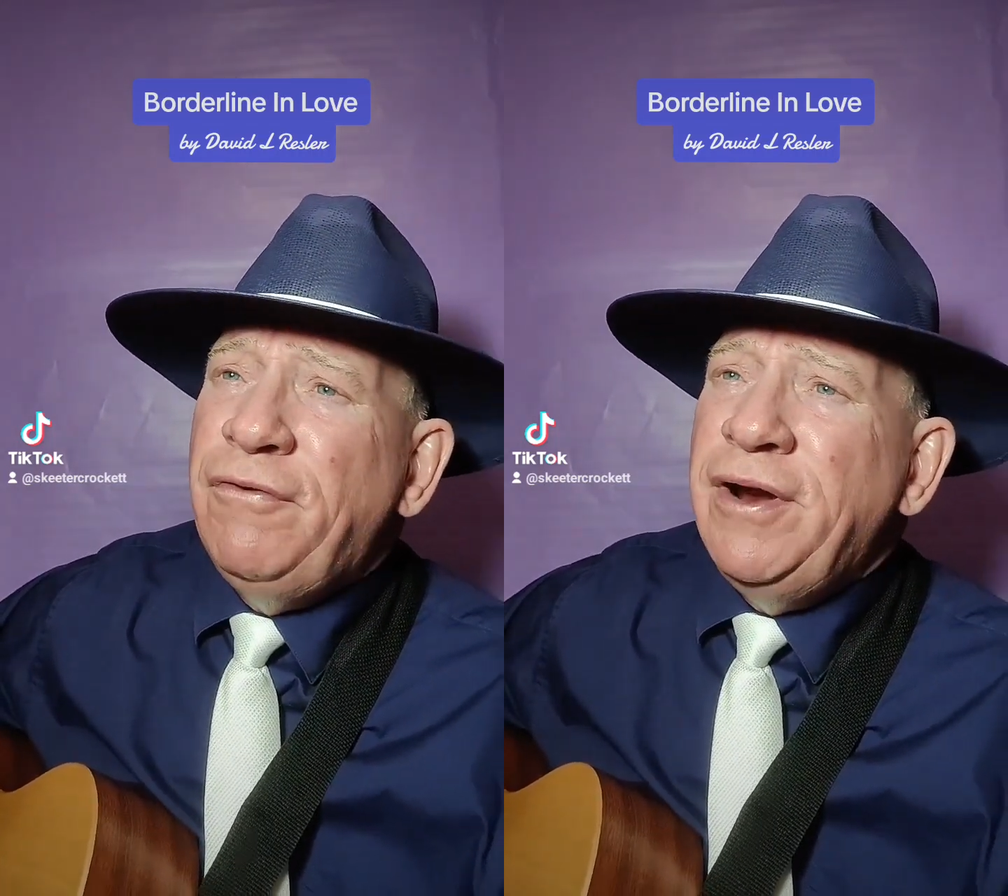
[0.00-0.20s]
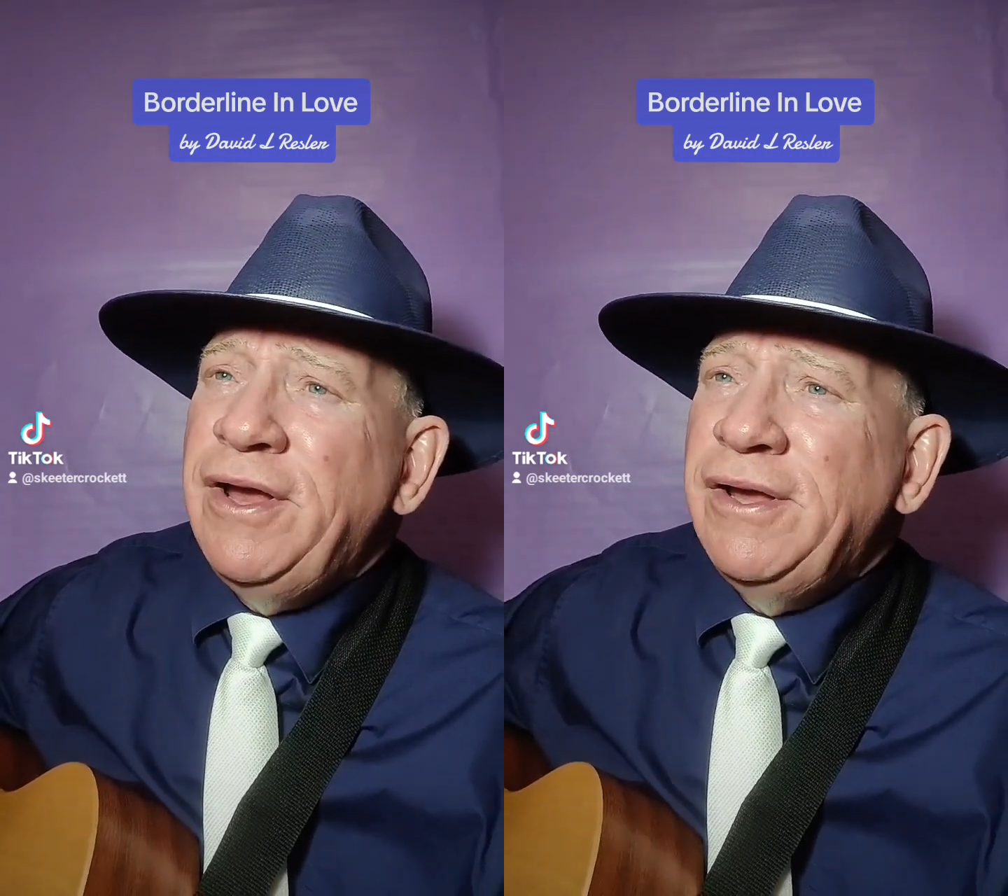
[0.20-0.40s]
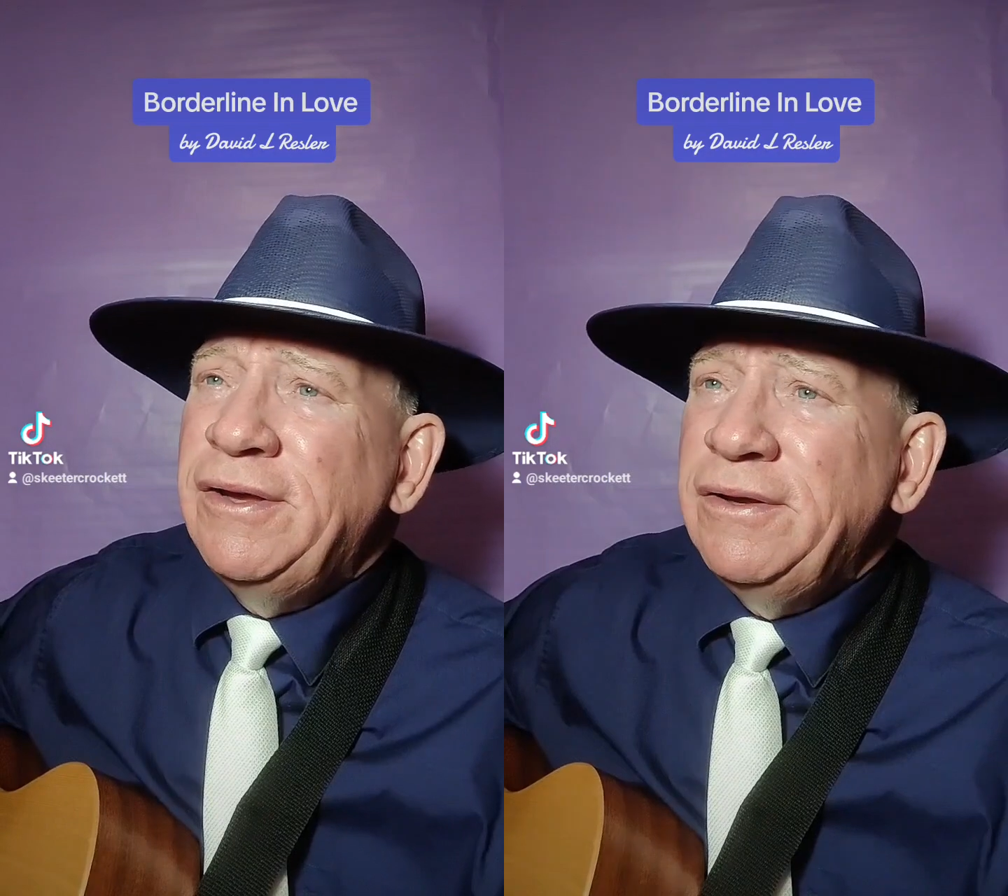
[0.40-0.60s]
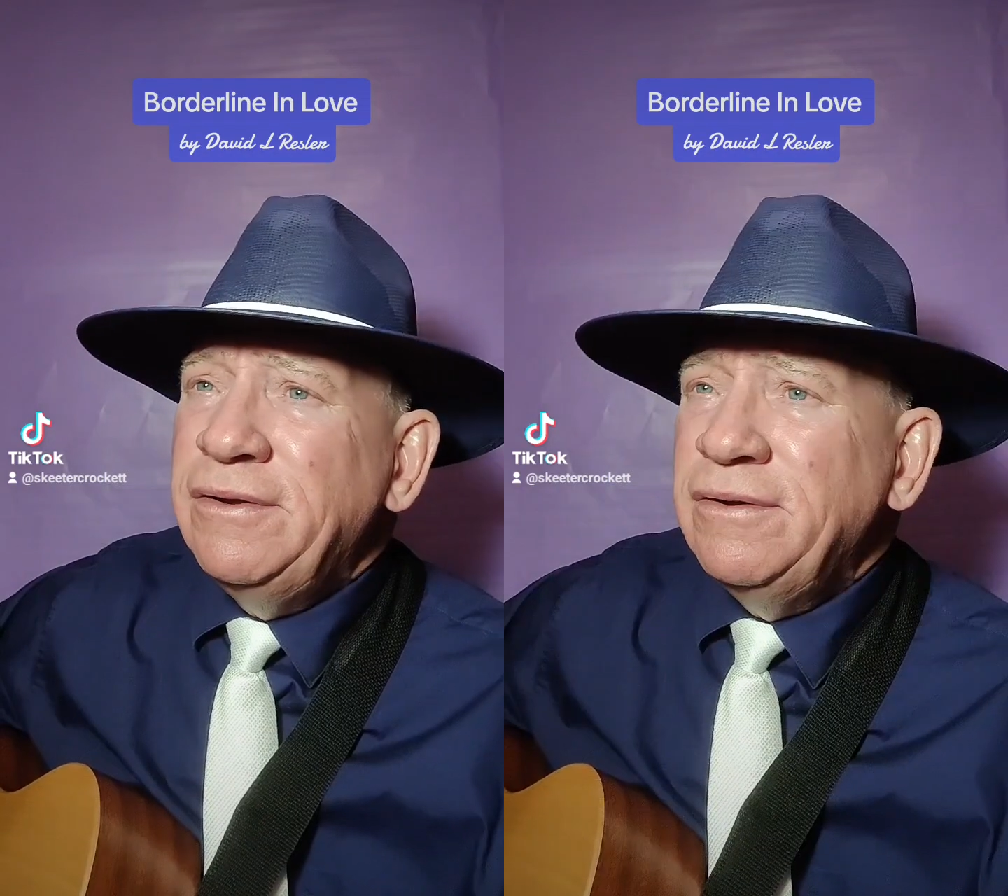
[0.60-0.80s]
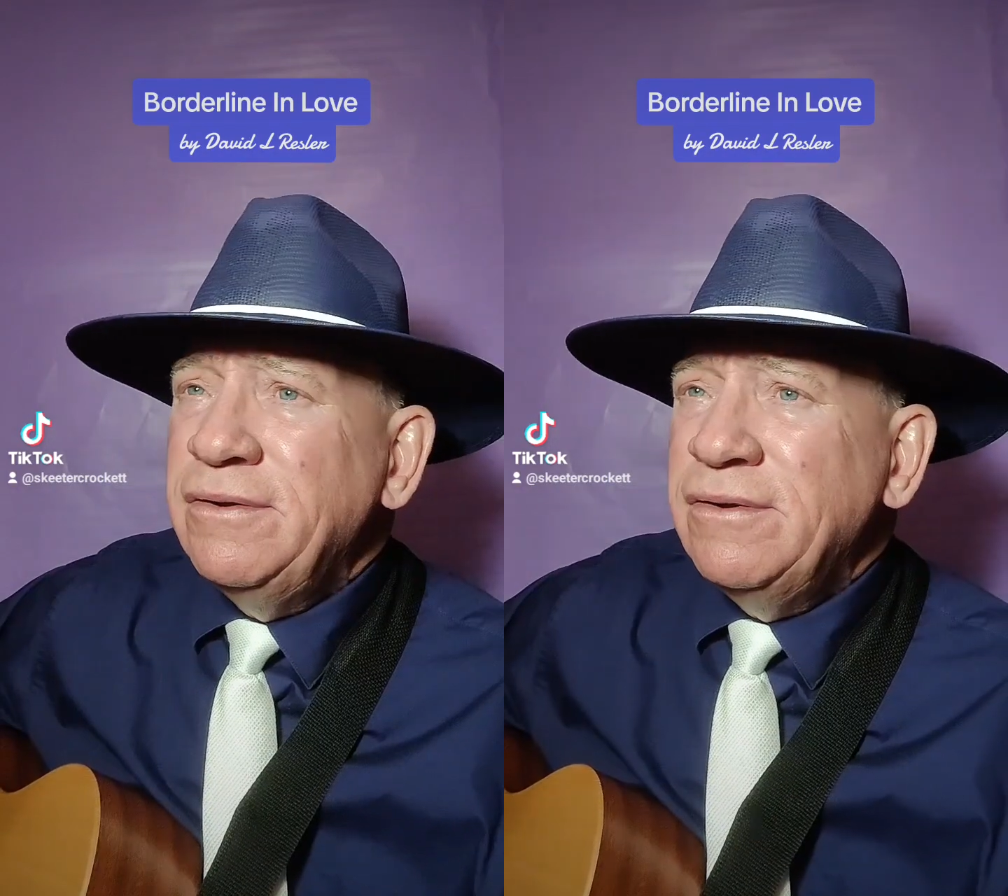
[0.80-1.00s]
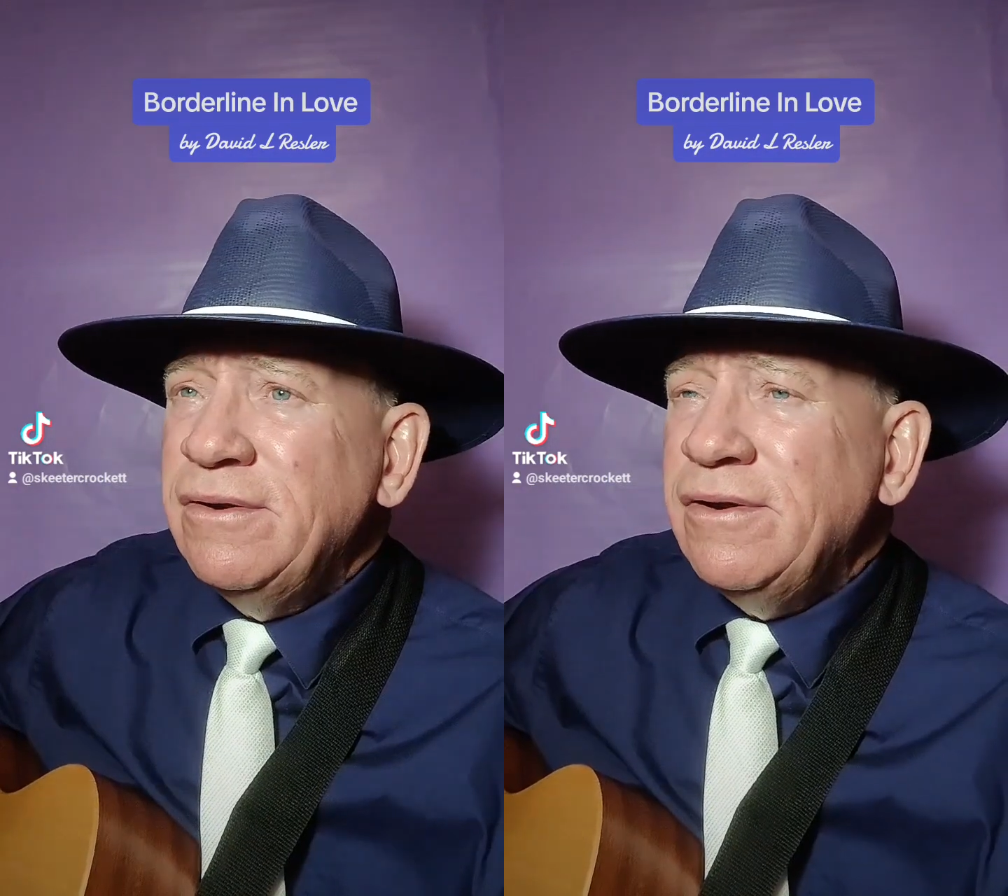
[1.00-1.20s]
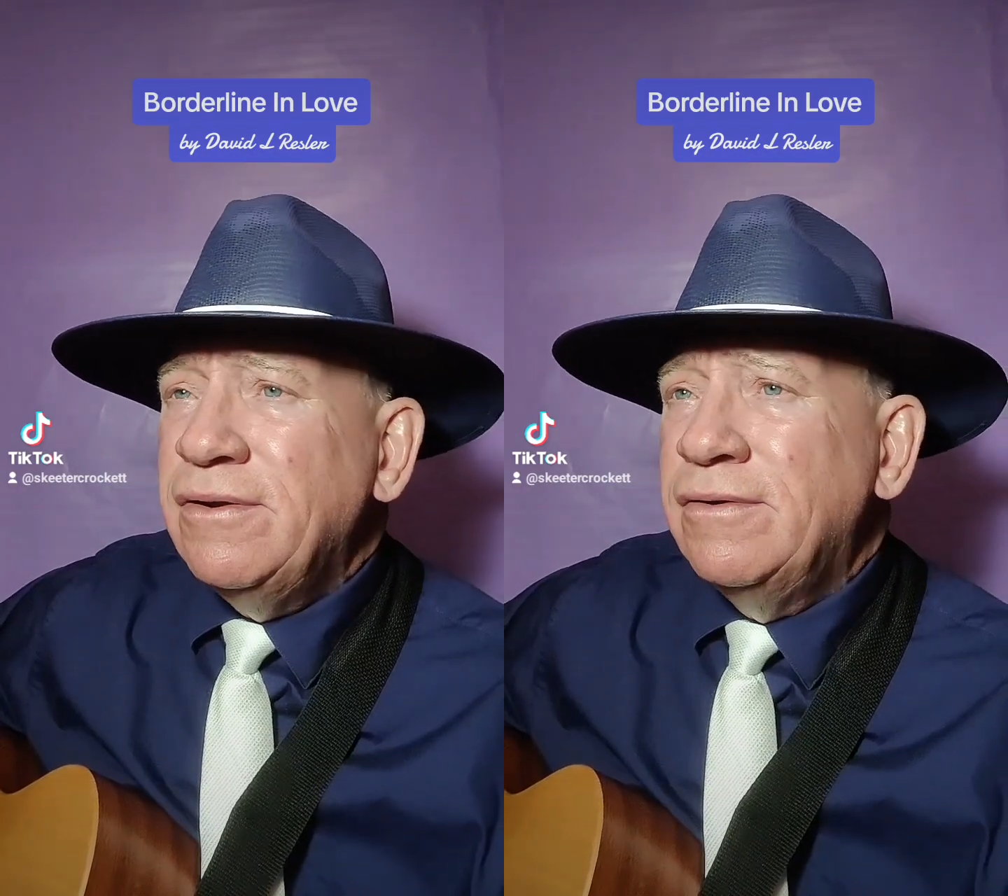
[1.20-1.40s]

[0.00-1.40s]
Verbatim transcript: friend,